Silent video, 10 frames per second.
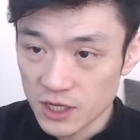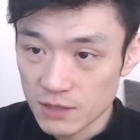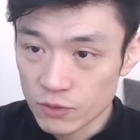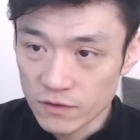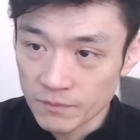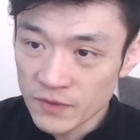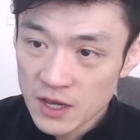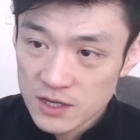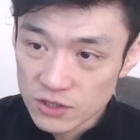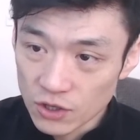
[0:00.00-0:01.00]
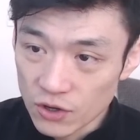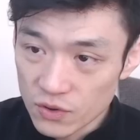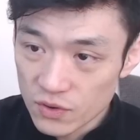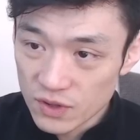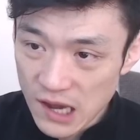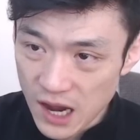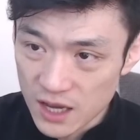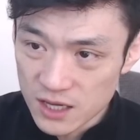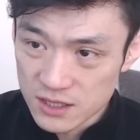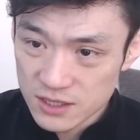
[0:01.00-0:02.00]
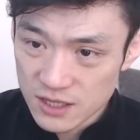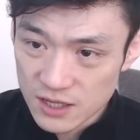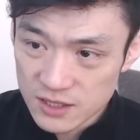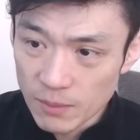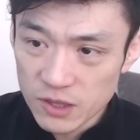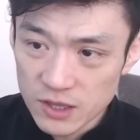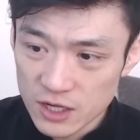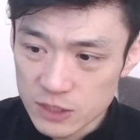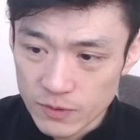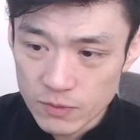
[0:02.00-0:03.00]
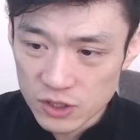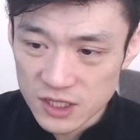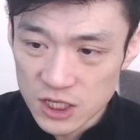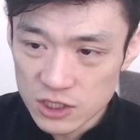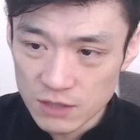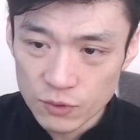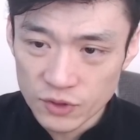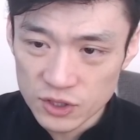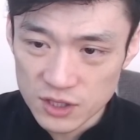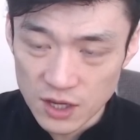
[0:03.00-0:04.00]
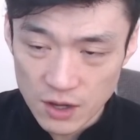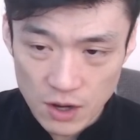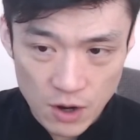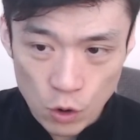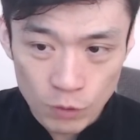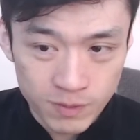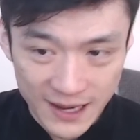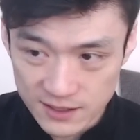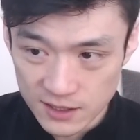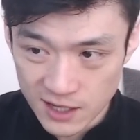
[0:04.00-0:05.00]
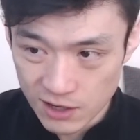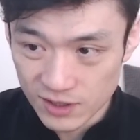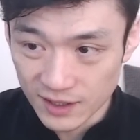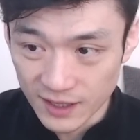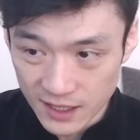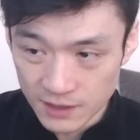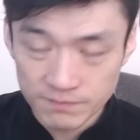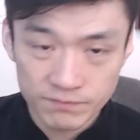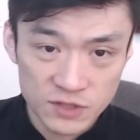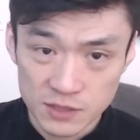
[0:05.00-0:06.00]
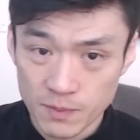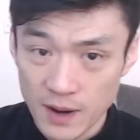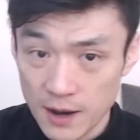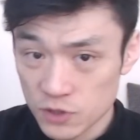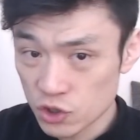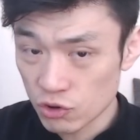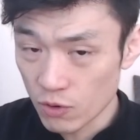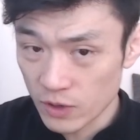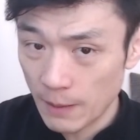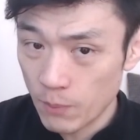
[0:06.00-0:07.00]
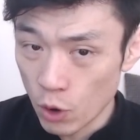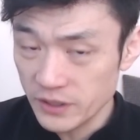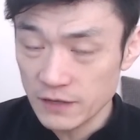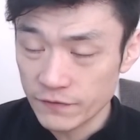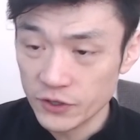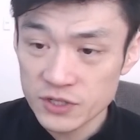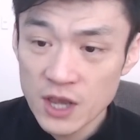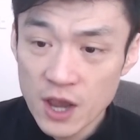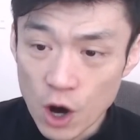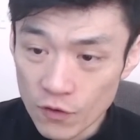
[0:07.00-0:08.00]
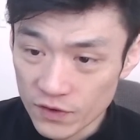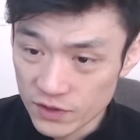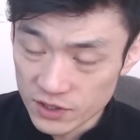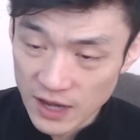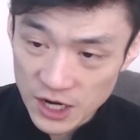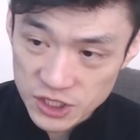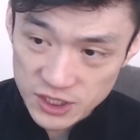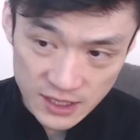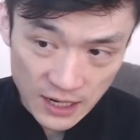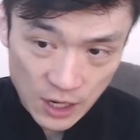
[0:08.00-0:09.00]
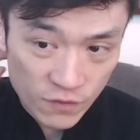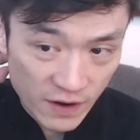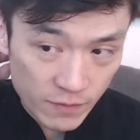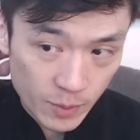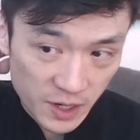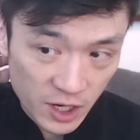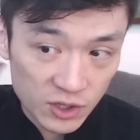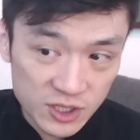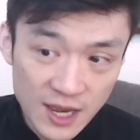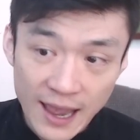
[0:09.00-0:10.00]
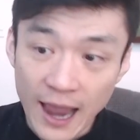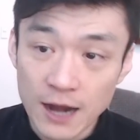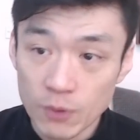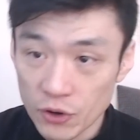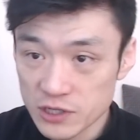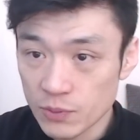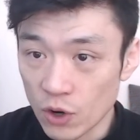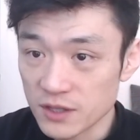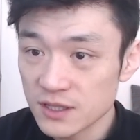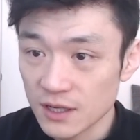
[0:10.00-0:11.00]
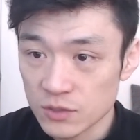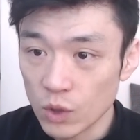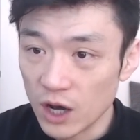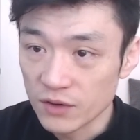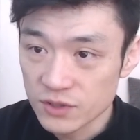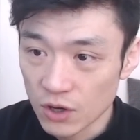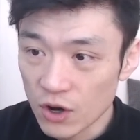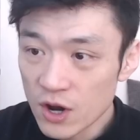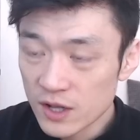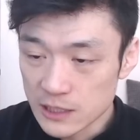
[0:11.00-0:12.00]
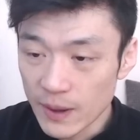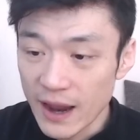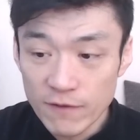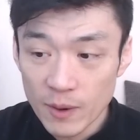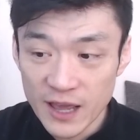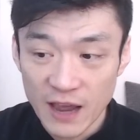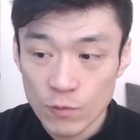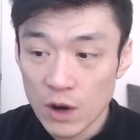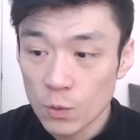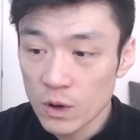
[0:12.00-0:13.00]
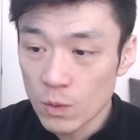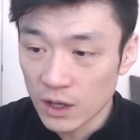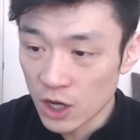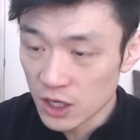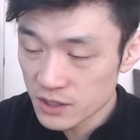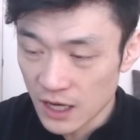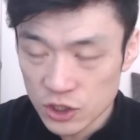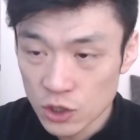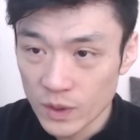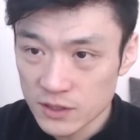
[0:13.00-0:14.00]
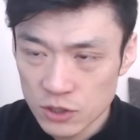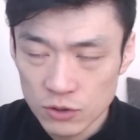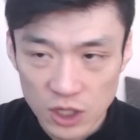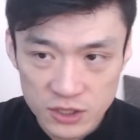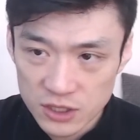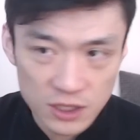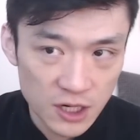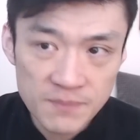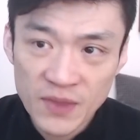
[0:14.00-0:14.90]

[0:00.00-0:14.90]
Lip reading: improve on. So yeah, it's something that the Springboks needs to improve because the All Blacks is currently leading just by a point difference over over everybody else, and bonus points as well. So despite everybody have 1 win, 1 loss, 2 wins, 2 losses, sorry,